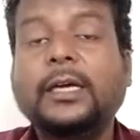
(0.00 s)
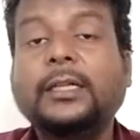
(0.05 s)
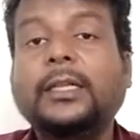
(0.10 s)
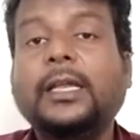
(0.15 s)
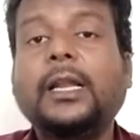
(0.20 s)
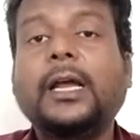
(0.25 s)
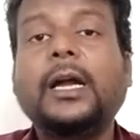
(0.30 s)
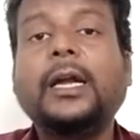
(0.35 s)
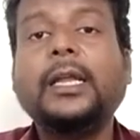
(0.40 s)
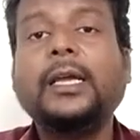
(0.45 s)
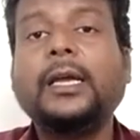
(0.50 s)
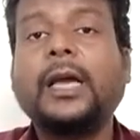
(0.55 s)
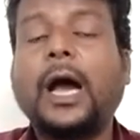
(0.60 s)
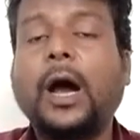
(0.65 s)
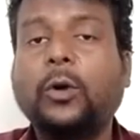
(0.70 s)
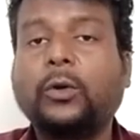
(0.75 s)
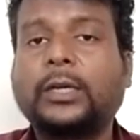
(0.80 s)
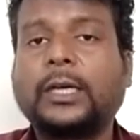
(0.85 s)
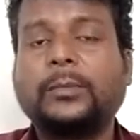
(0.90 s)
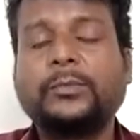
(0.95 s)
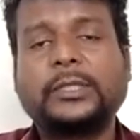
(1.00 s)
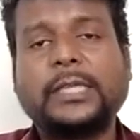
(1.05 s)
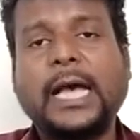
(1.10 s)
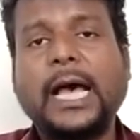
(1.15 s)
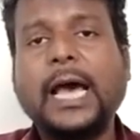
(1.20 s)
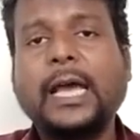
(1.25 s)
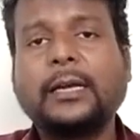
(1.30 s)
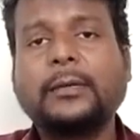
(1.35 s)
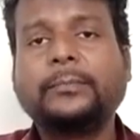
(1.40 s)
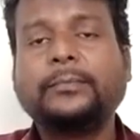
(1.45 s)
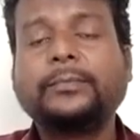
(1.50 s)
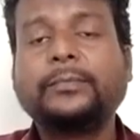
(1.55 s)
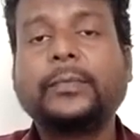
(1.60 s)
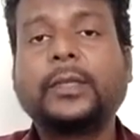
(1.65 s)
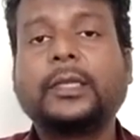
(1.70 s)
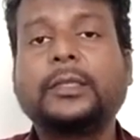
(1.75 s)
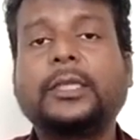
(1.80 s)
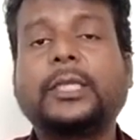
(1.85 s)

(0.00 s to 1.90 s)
The learning outcomes are,